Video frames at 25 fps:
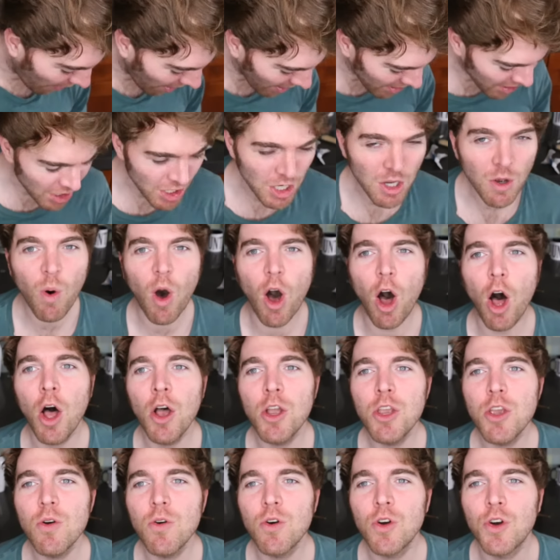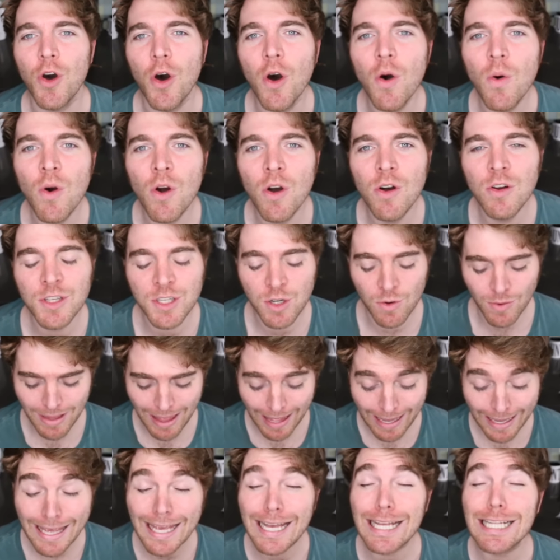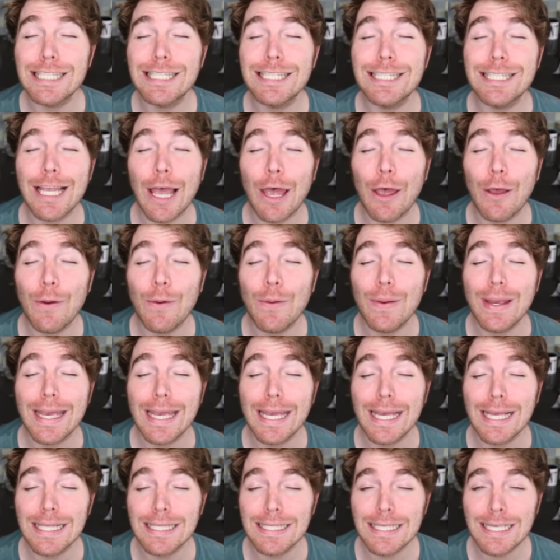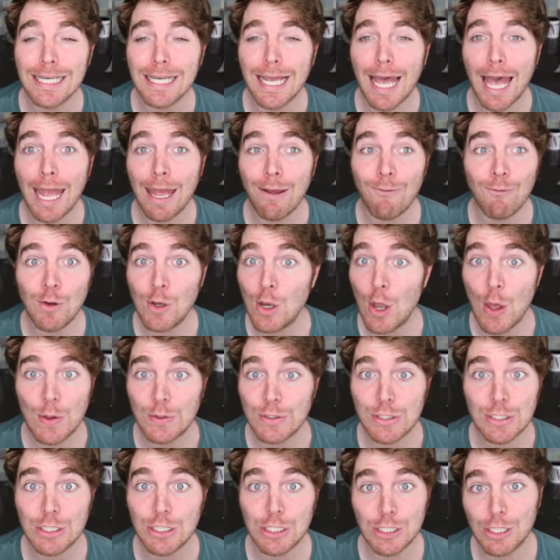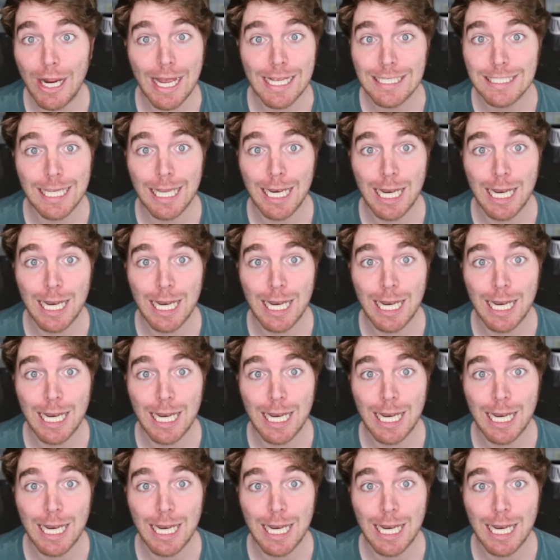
Fuck you, all you gurus who are like, it's so easy, I have no stress